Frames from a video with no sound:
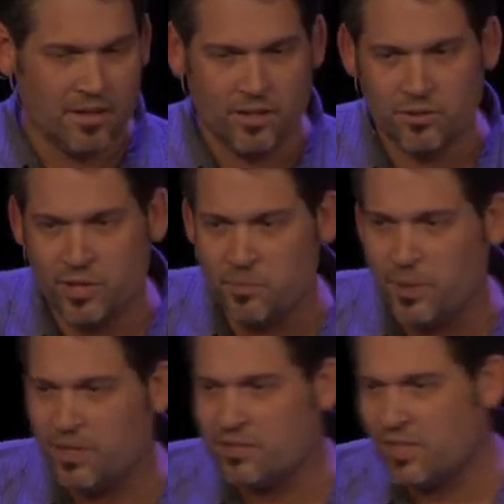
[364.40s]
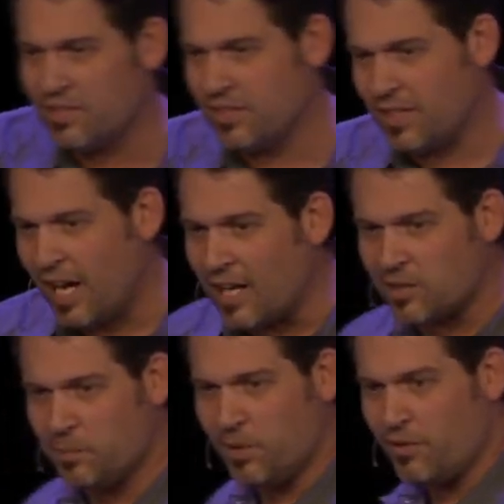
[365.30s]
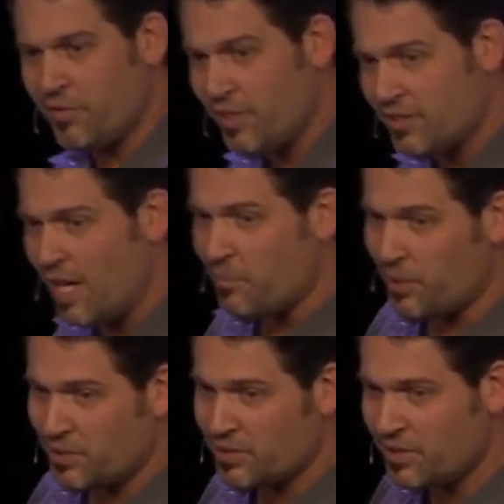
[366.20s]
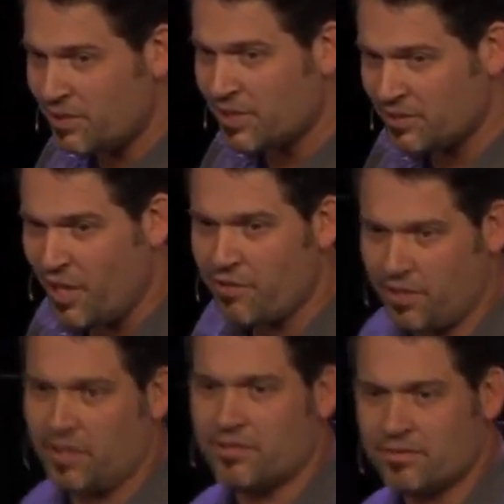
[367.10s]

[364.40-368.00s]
Eugene Peter says the gospel, if it is not personal, is nothing.